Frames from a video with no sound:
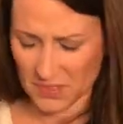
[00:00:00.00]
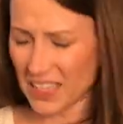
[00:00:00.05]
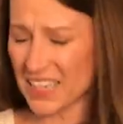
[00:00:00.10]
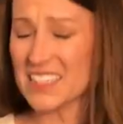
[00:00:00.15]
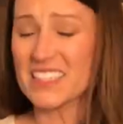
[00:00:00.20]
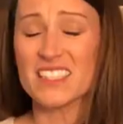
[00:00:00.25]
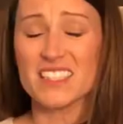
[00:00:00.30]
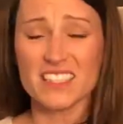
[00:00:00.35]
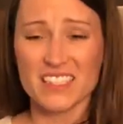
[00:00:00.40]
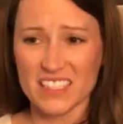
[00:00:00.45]

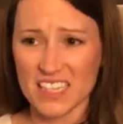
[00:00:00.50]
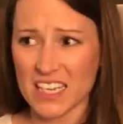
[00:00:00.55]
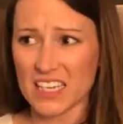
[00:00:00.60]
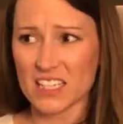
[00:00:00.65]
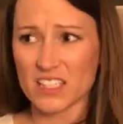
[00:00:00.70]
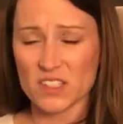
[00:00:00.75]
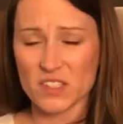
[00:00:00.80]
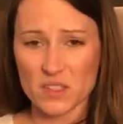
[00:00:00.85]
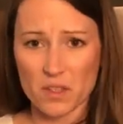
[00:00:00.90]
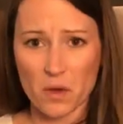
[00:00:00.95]
it
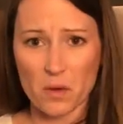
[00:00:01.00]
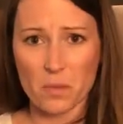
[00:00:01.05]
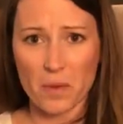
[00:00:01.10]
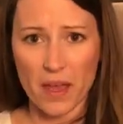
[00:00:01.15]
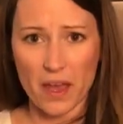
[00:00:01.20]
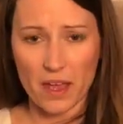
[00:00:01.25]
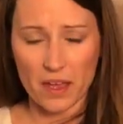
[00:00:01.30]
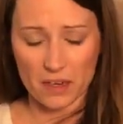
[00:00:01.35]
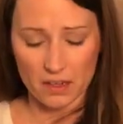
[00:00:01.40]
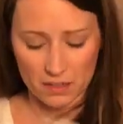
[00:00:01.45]
stinks so
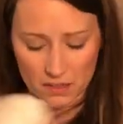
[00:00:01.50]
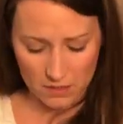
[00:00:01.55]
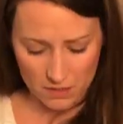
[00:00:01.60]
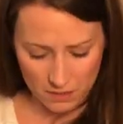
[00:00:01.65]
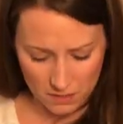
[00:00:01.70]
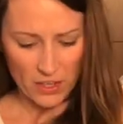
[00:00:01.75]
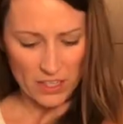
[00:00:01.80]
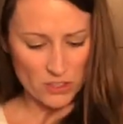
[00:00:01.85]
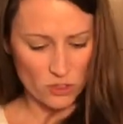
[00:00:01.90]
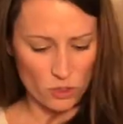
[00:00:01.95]
bad.
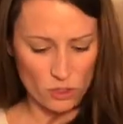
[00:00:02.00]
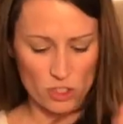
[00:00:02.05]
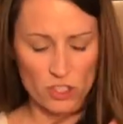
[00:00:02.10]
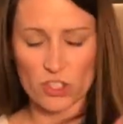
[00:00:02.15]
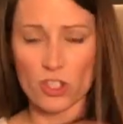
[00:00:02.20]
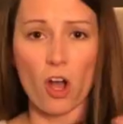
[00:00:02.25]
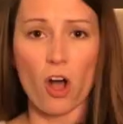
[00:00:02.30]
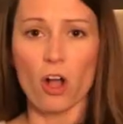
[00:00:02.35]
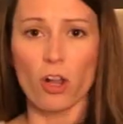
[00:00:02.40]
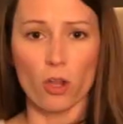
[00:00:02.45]
Okay, so it's
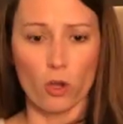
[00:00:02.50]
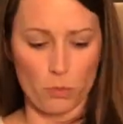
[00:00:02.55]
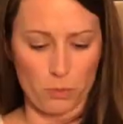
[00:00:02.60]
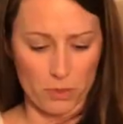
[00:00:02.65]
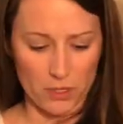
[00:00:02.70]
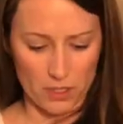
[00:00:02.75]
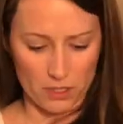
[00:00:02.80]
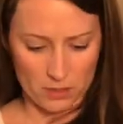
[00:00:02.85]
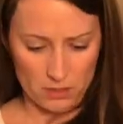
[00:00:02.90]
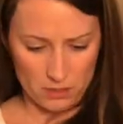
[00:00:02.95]
just all
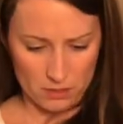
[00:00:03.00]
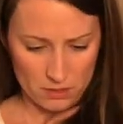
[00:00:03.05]
open.